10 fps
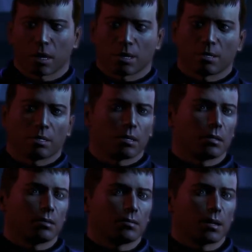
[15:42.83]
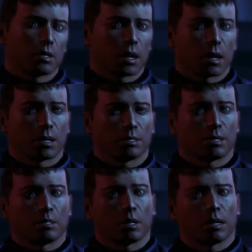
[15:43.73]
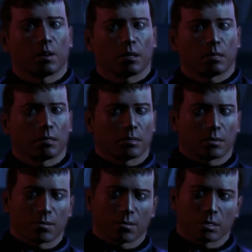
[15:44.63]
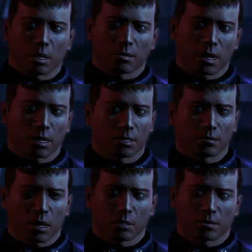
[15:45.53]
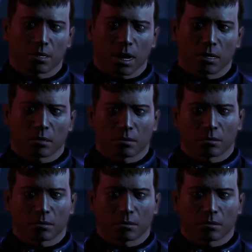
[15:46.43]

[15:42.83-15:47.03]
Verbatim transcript: Thanks. But we're all in this together. Every one of us has a part to play.